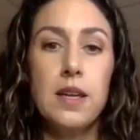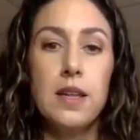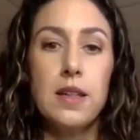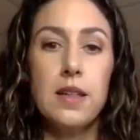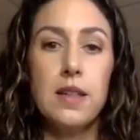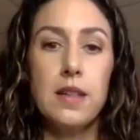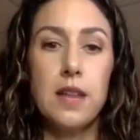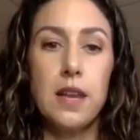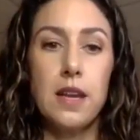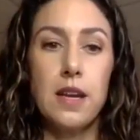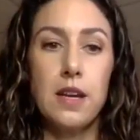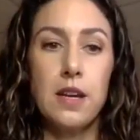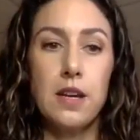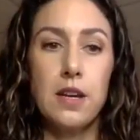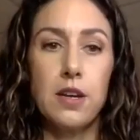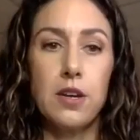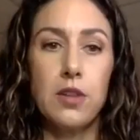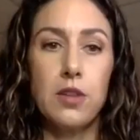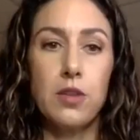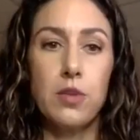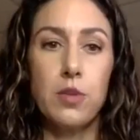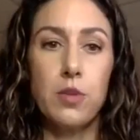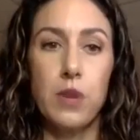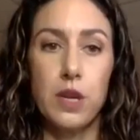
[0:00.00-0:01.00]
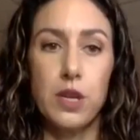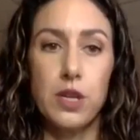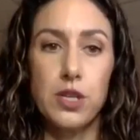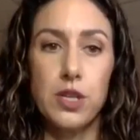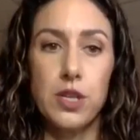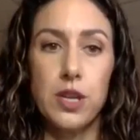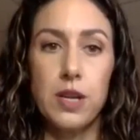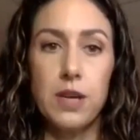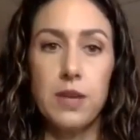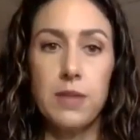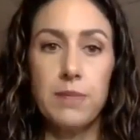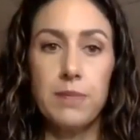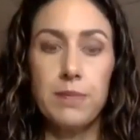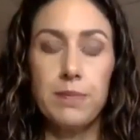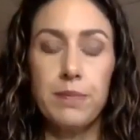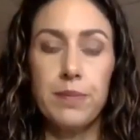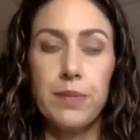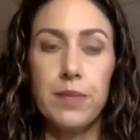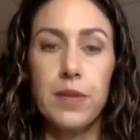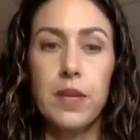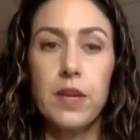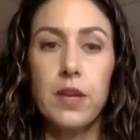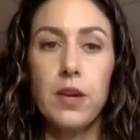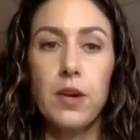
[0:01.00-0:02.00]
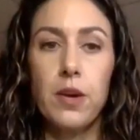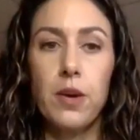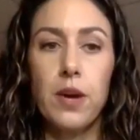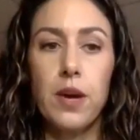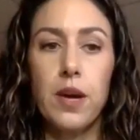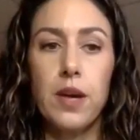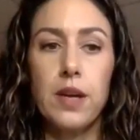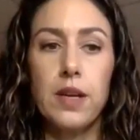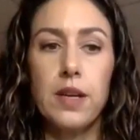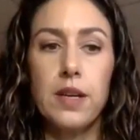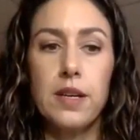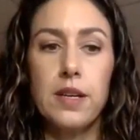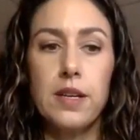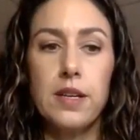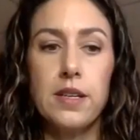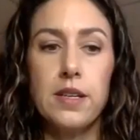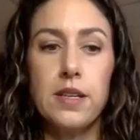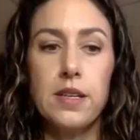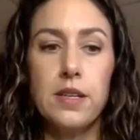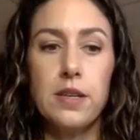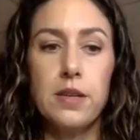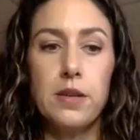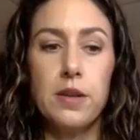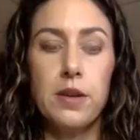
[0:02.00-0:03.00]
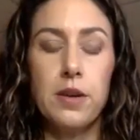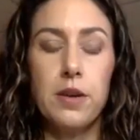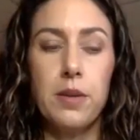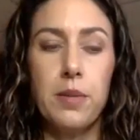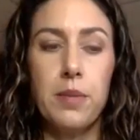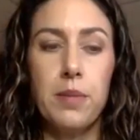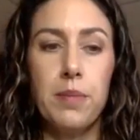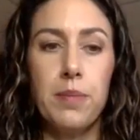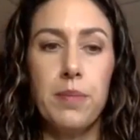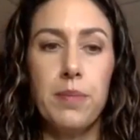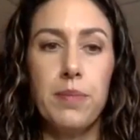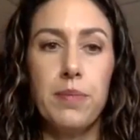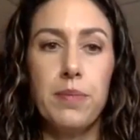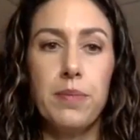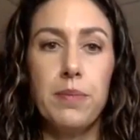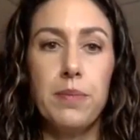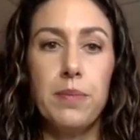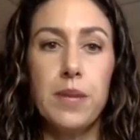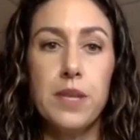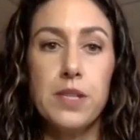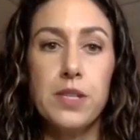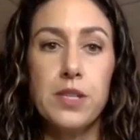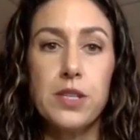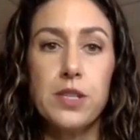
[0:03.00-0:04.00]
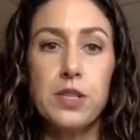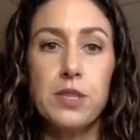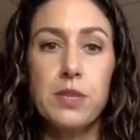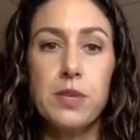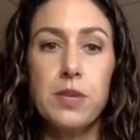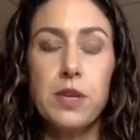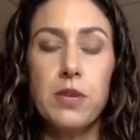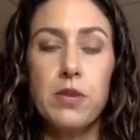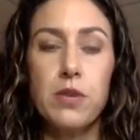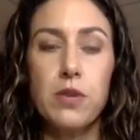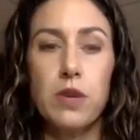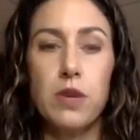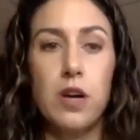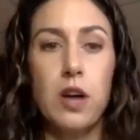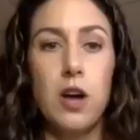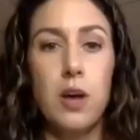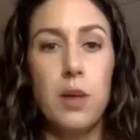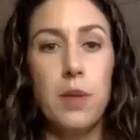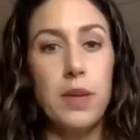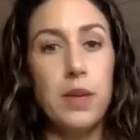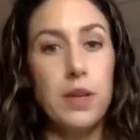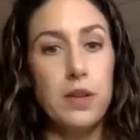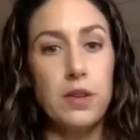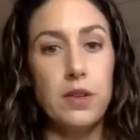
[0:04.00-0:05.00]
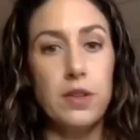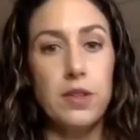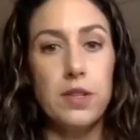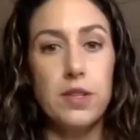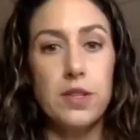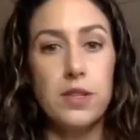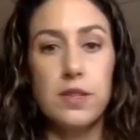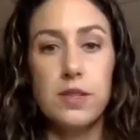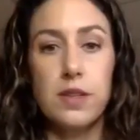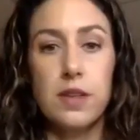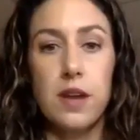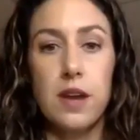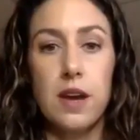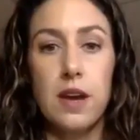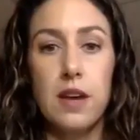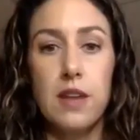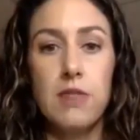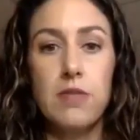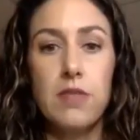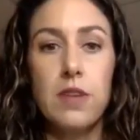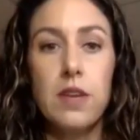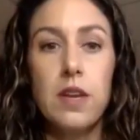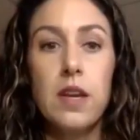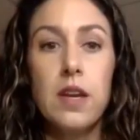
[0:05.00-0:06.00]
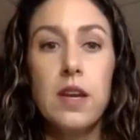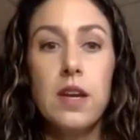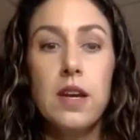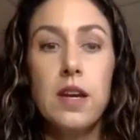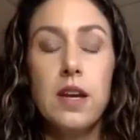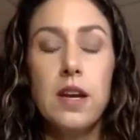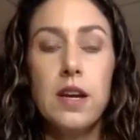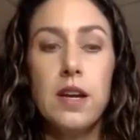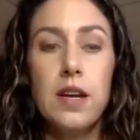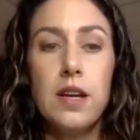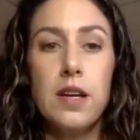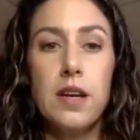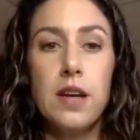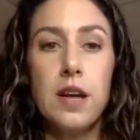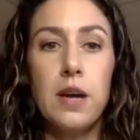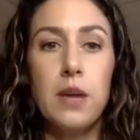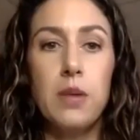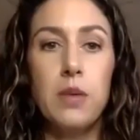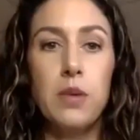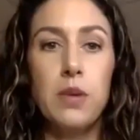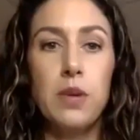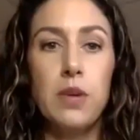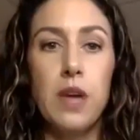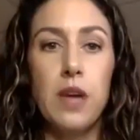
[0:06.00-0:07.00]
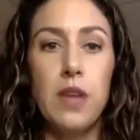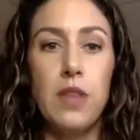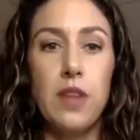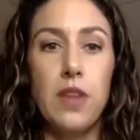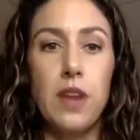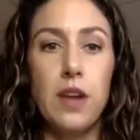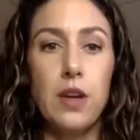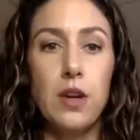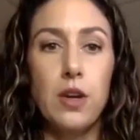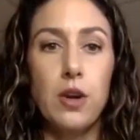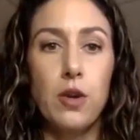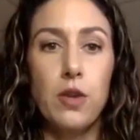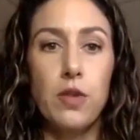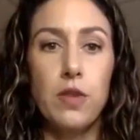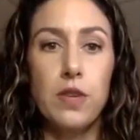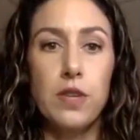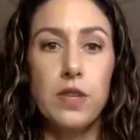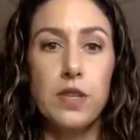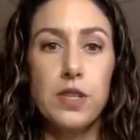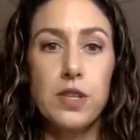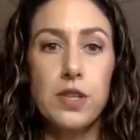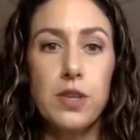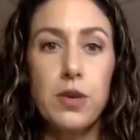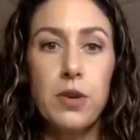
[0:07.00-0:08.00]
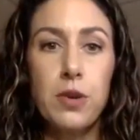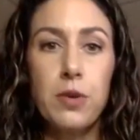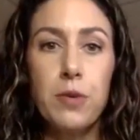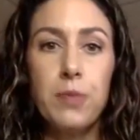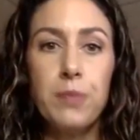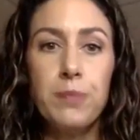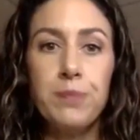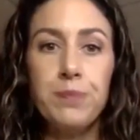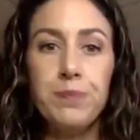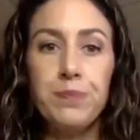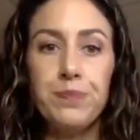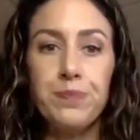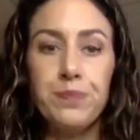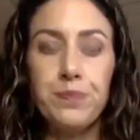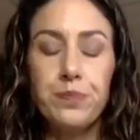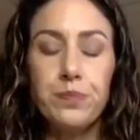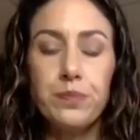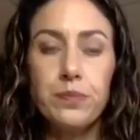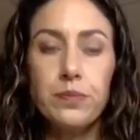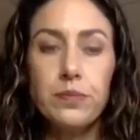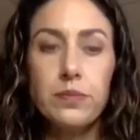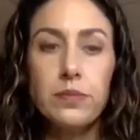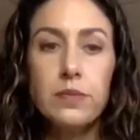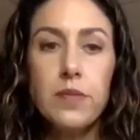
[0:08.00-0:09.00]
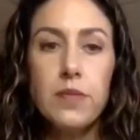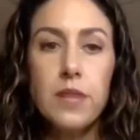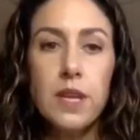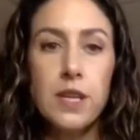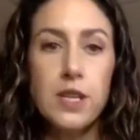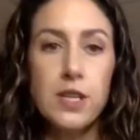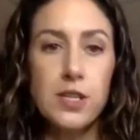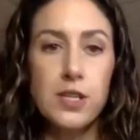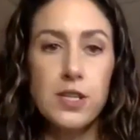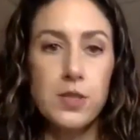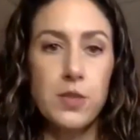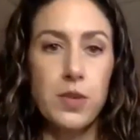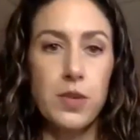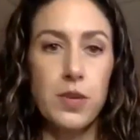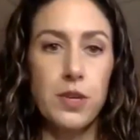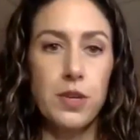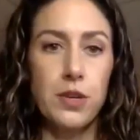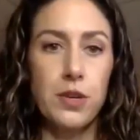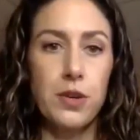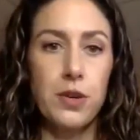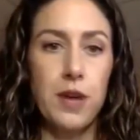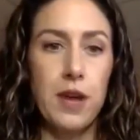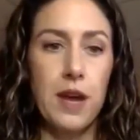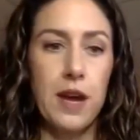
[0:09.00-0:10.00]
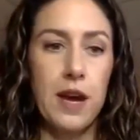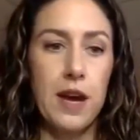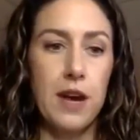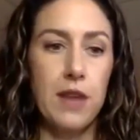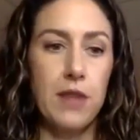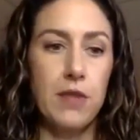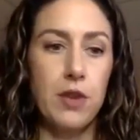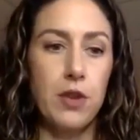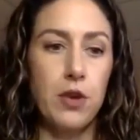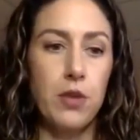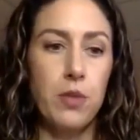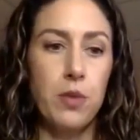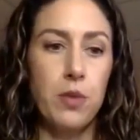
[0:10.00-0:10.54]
like the worksheet, go ahead and message me or comment on this live, and I will get that over to you. I just wanted you to have a